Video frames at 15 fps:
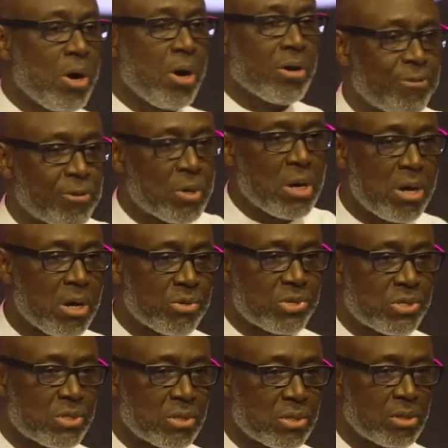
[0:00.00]
God for
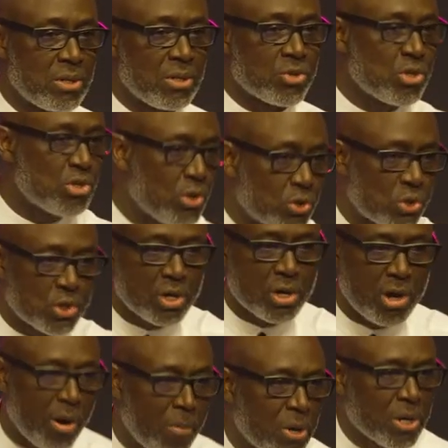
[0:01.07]
us doesn't
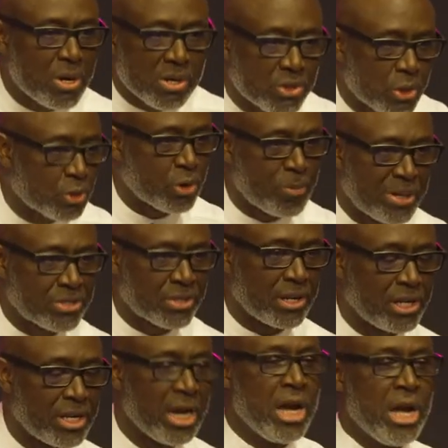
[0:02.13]
just come on us
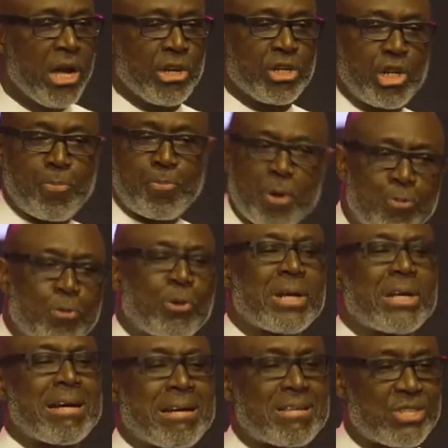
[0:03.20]
automatically. The people
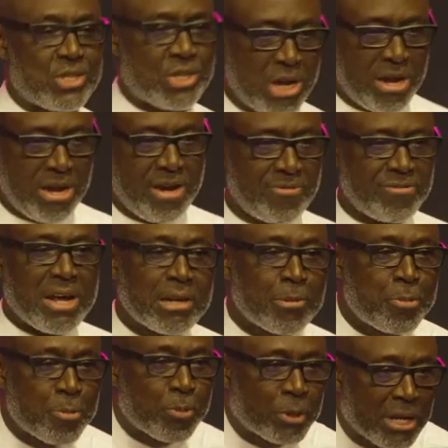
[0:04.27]
that are saved are
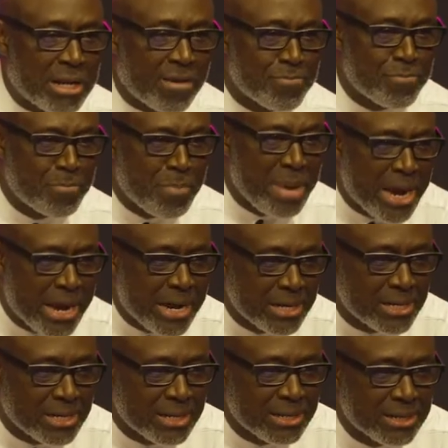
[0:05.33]
the people that have
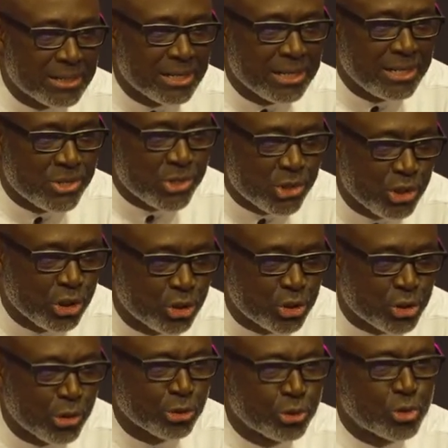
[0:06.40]
made the
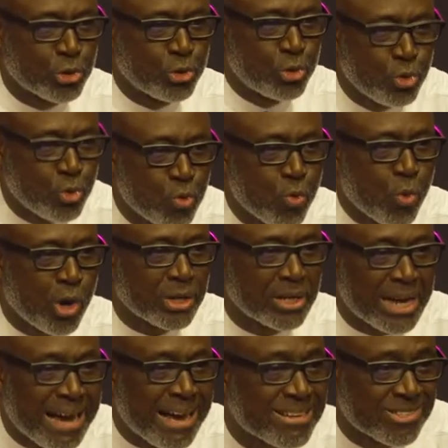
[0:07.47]
decision to do
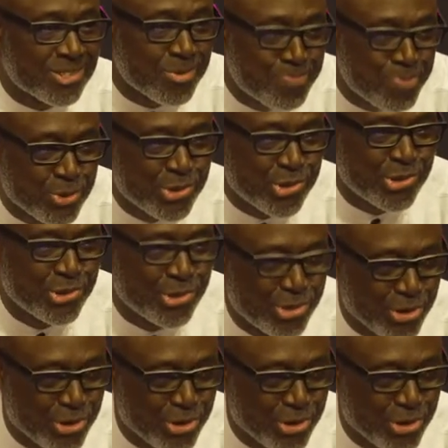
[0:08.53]
what they are supposed to